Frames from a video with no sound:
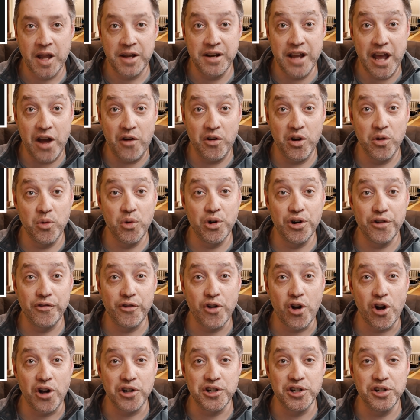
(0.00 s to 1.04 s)
Now, a word of
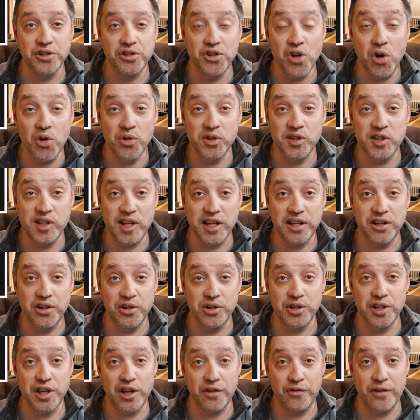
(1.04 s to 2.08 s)
caution, don't psych
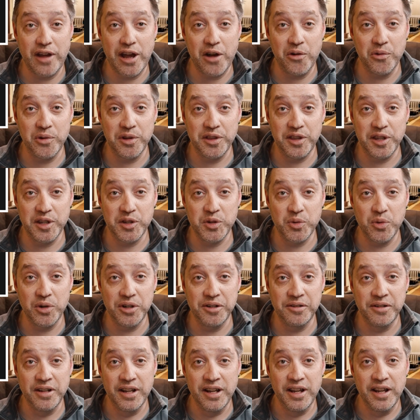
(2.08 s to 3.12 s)
yourself out with this
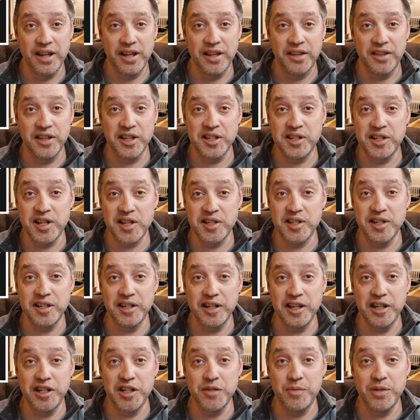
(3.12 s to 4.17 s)
one. This doesn't
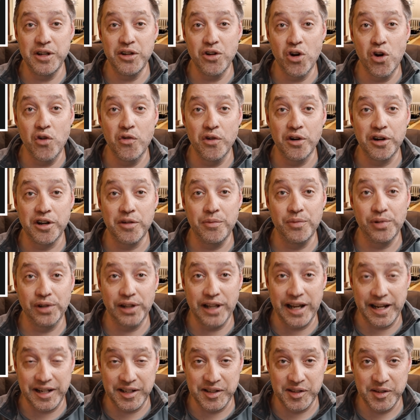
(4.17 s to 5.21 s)
need to be over
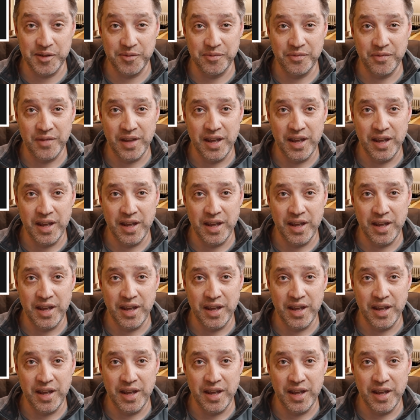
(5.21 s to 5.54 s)
complex.